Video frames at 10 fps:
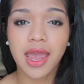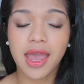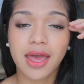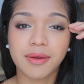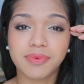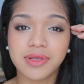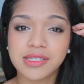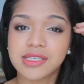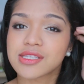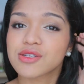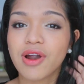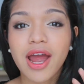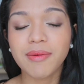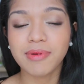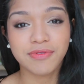and please
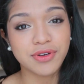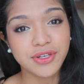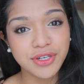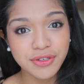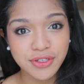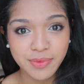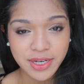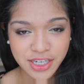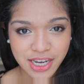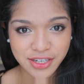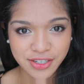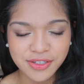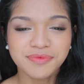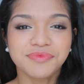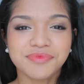subscribe if you're new to my
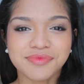channel